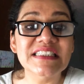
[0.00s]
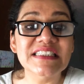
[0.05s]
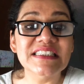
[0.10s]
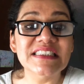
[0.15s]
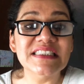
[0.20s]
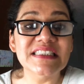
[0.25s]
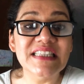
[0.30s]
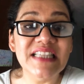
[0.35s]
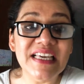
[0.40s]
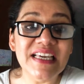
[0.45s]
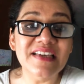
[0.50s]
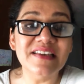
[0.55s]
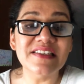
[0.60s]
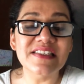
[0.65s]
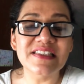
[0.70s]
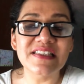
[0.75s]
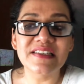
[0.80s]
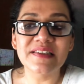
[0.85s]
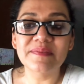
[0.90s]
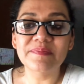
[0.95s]

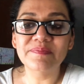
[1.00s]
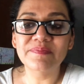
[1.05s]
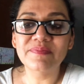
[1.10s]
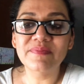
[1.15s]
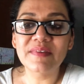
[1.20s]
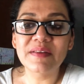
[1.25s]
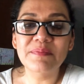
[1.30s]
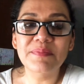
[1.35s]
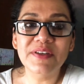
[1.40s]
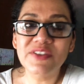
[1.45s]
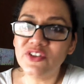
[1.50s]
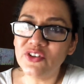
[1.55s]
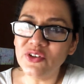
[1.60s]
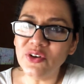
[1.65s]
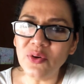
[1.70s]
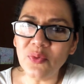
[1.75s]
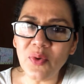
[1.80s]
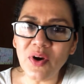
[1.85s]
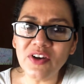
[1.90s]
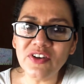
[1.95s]
these. But you
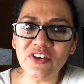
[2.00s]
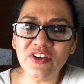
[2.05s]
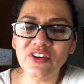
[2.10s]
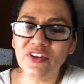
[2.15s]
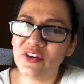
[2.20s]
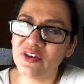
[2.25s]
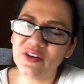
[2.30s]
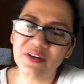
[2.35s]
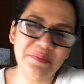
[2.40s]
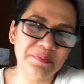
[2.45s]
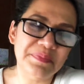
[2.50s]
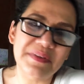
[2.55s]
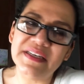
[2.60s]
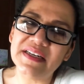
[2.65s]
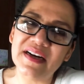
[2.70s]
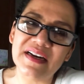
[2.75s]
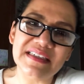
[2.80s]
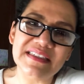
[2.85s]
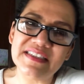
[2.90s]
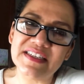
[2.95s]
know what? You're not being
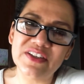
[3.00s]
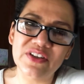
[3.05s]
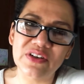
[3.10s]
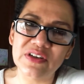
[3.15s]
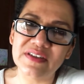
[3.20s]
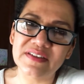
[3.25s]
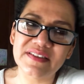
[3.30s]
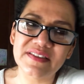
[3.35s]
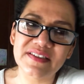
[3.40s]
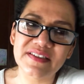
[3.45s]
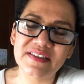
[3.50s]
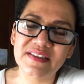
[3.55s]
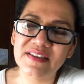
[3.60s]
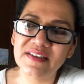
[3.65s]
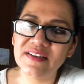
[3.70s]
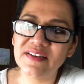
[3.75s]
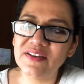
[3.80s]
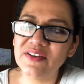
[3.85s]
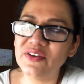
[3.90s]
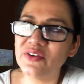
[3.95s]
articulate.
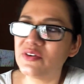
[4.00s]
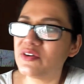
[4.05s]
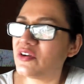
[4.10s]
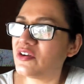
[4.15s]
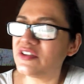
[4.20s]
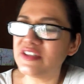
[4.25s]
You're not